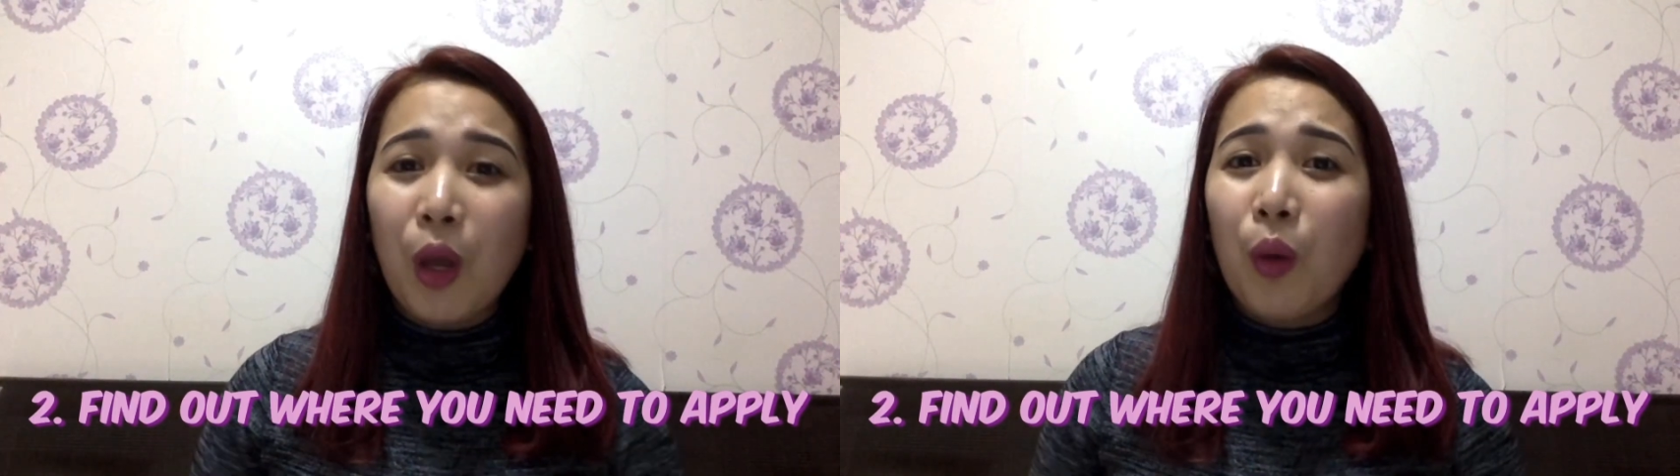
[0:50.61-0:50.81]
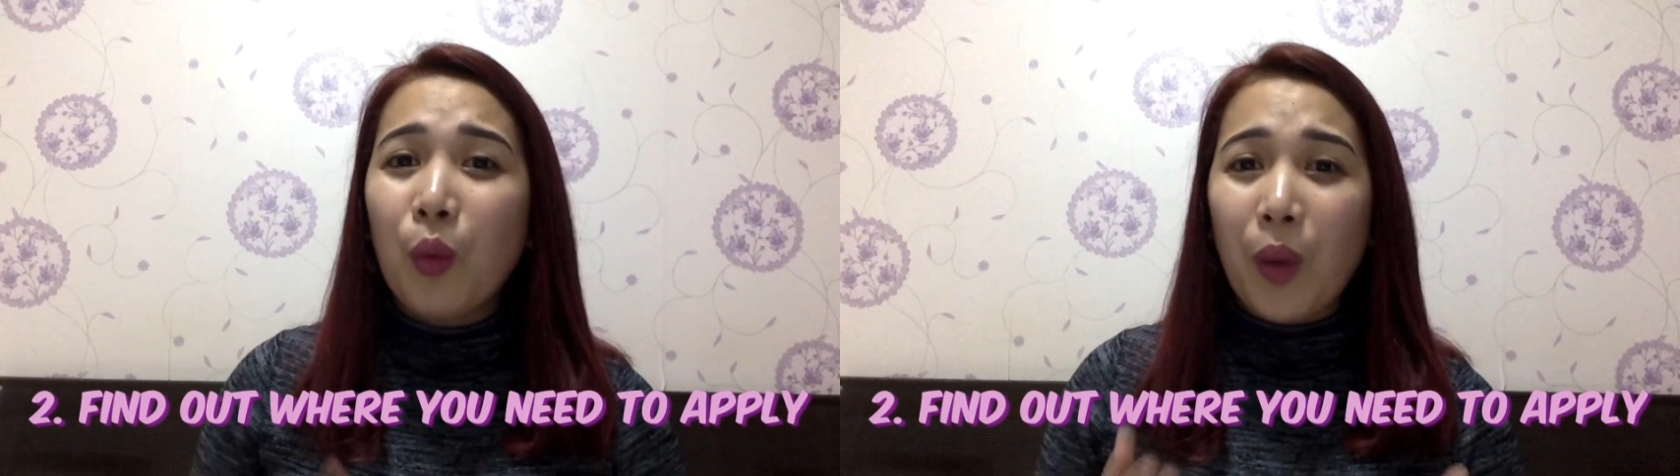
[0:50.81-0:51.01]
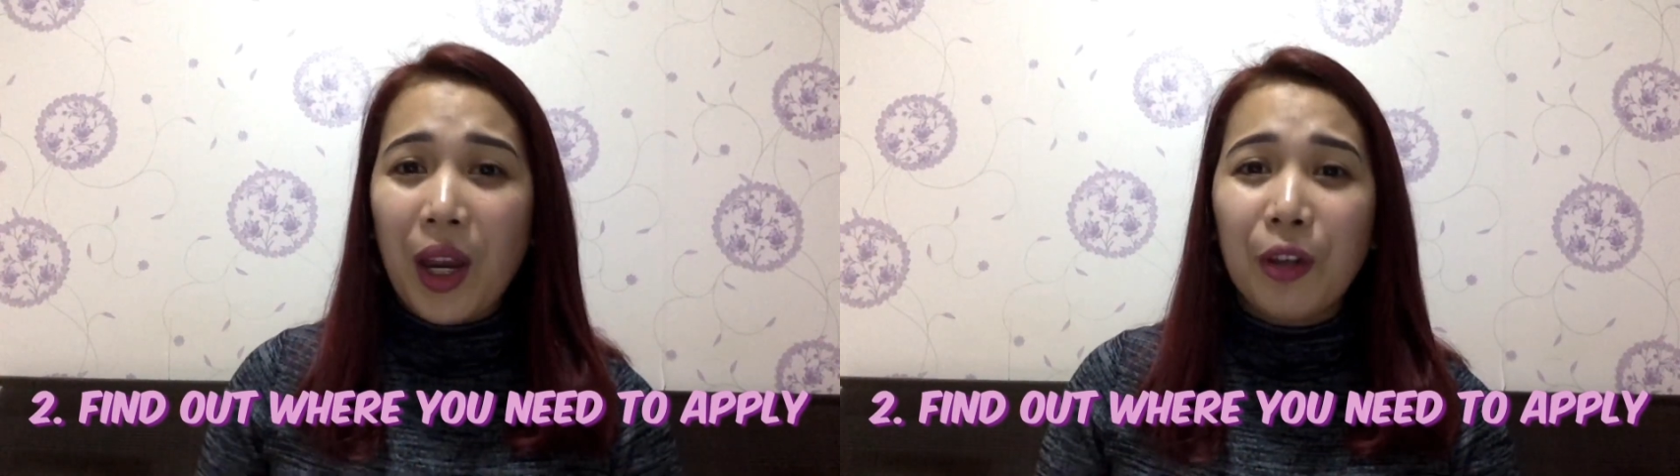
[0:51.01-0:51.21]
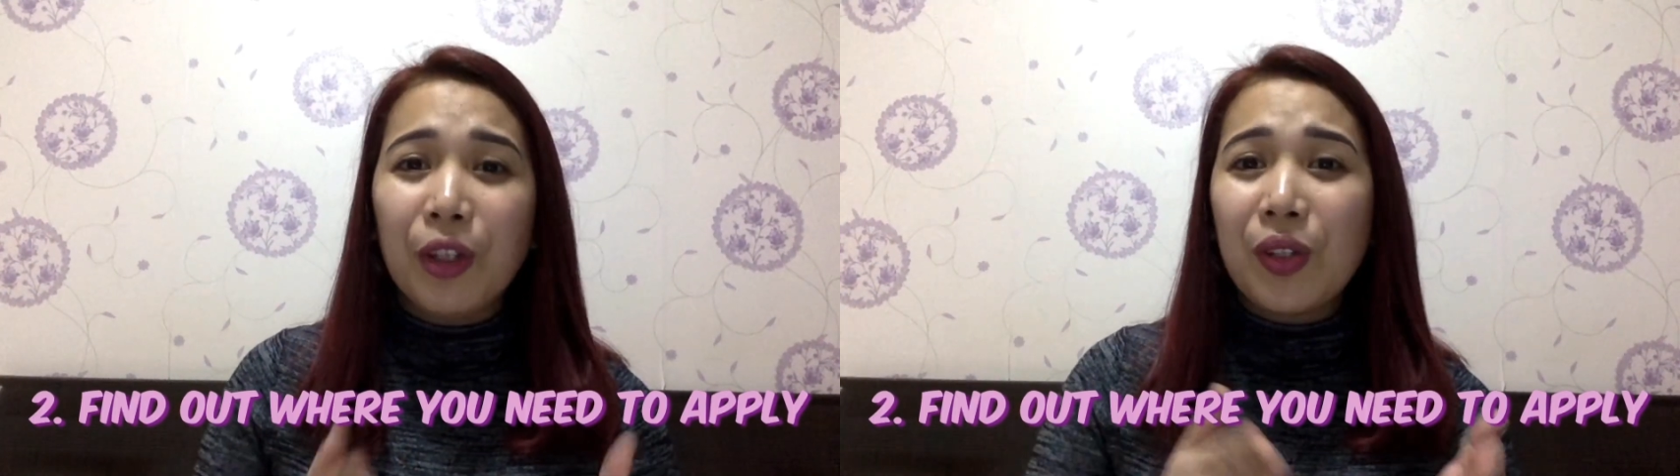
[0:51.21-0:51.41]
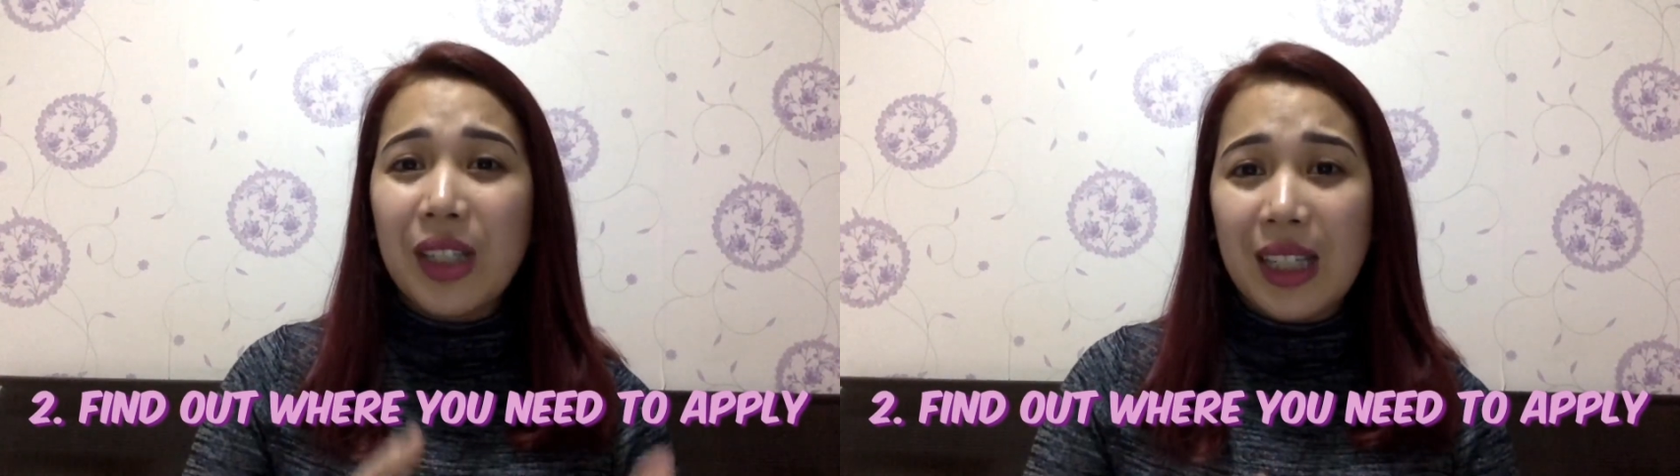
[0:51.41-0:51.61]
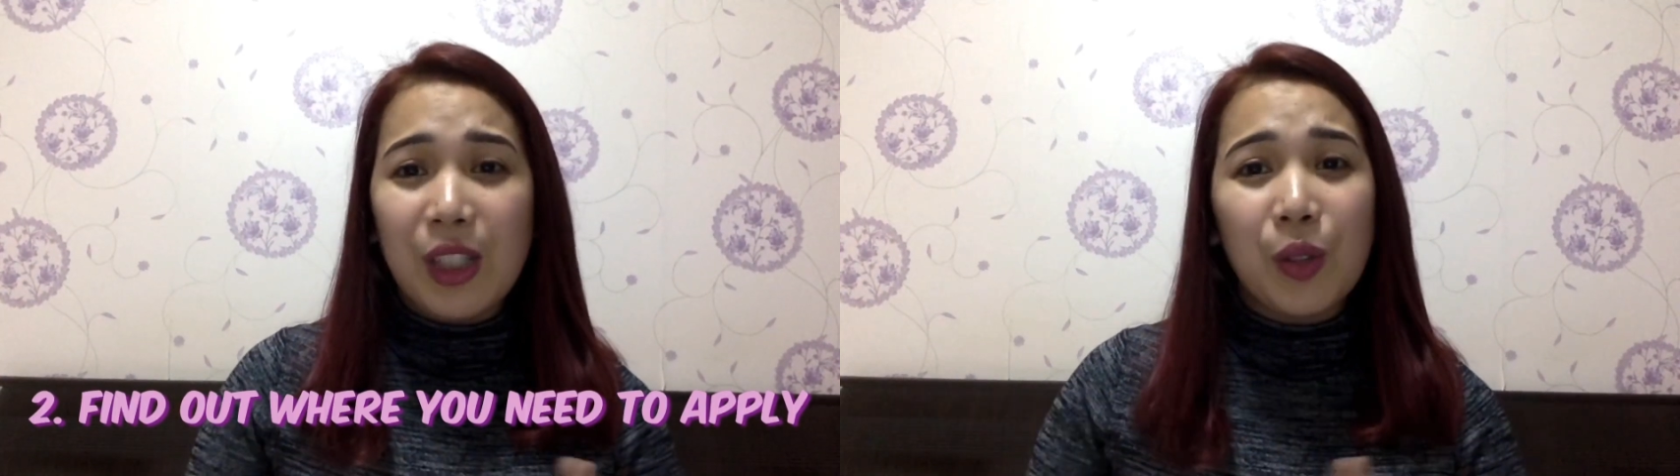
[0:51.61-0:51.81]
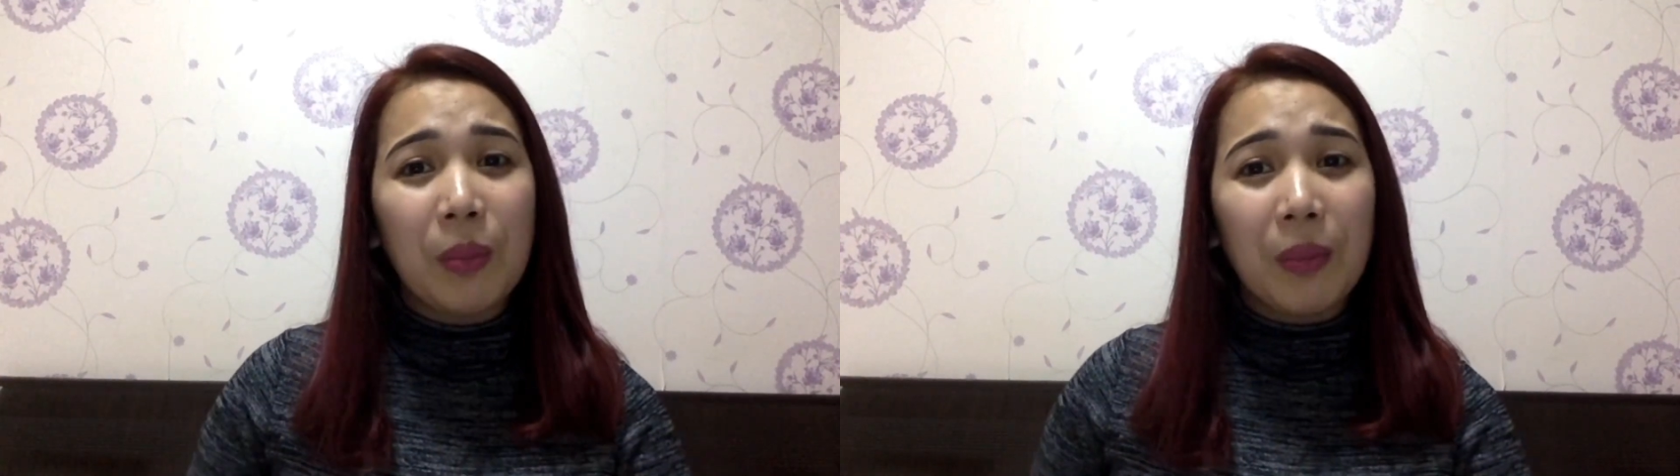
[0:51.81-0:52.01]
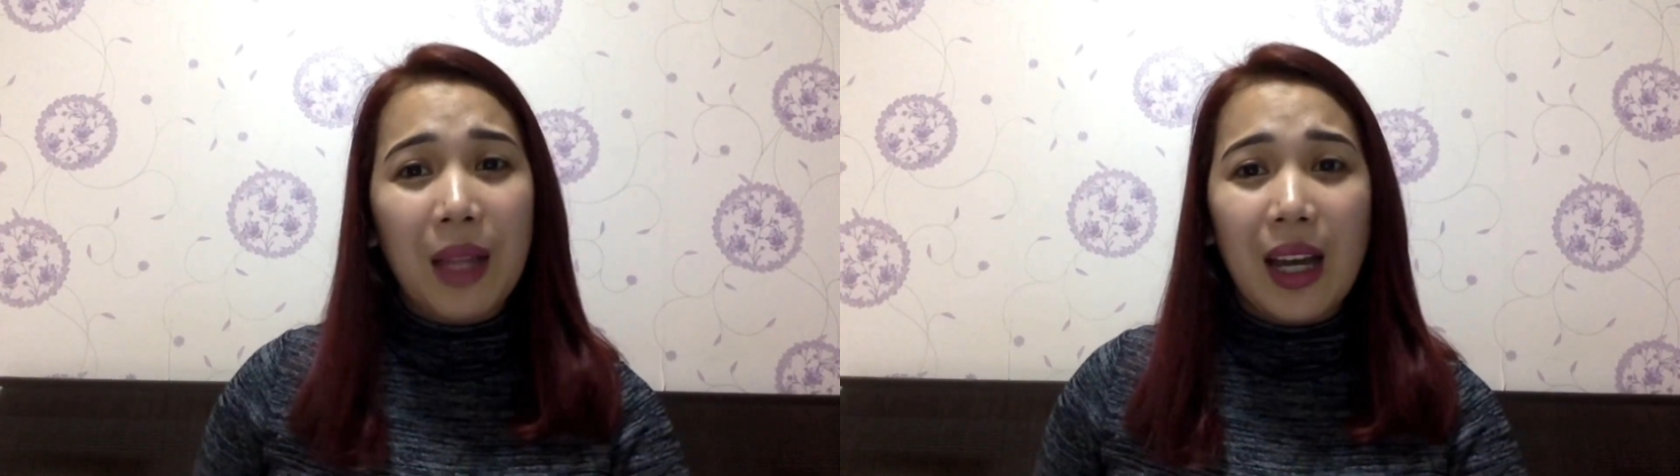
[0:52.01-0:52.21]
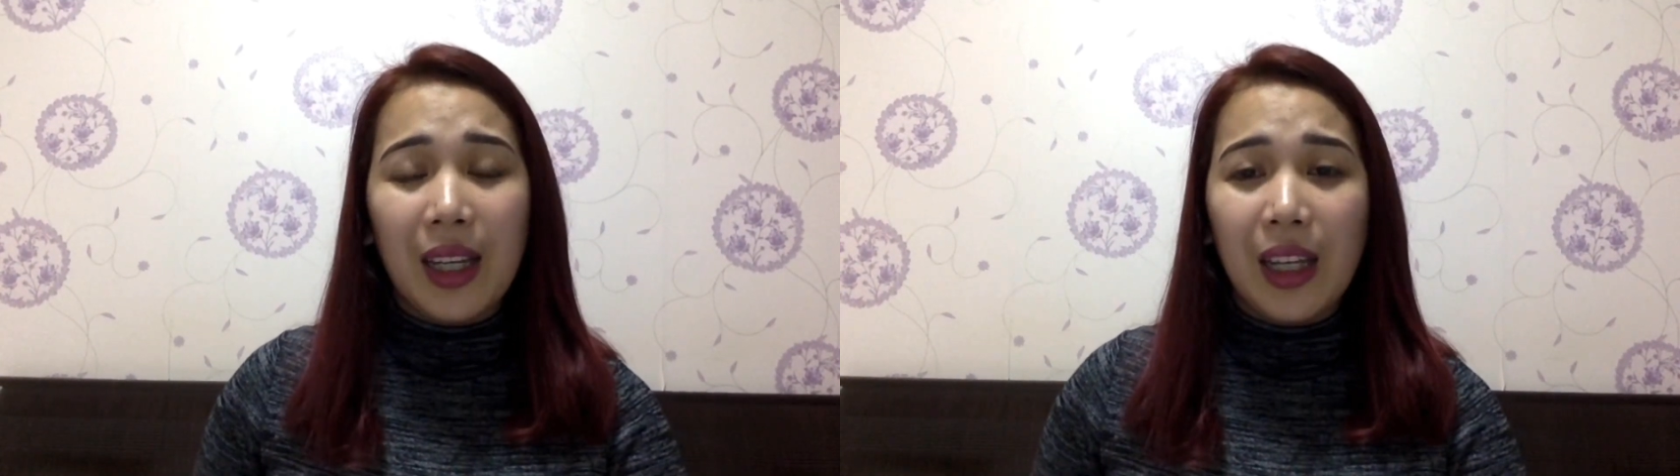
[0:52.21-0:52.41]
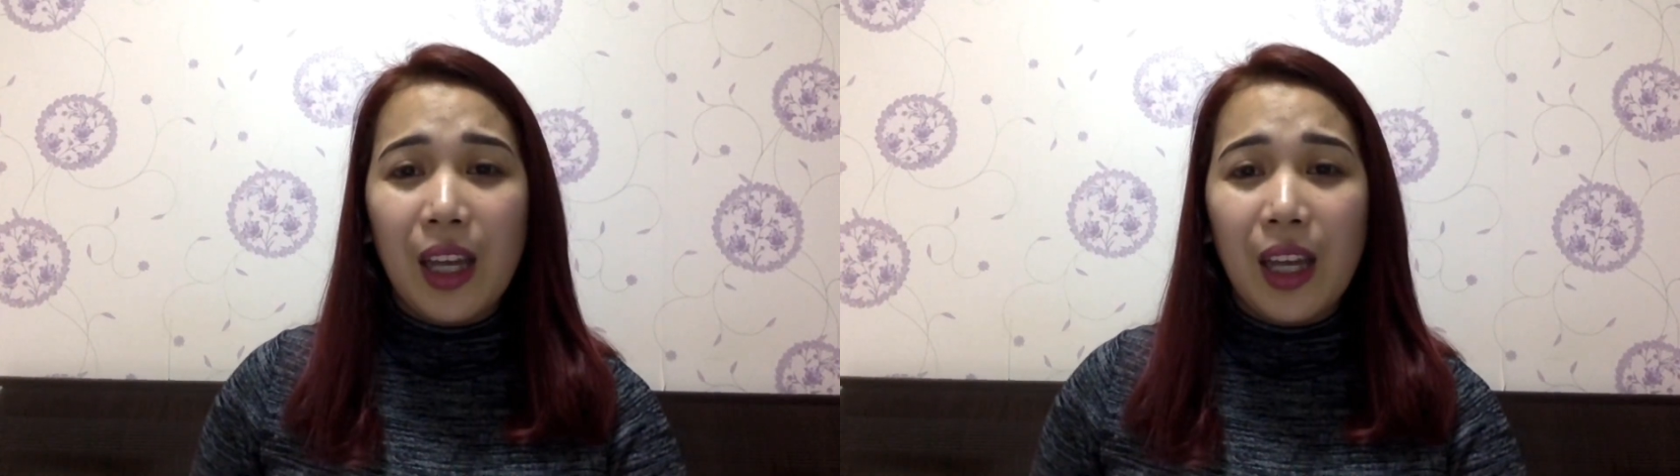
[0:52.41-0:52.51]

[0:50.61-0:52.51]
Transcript: where you need to apply.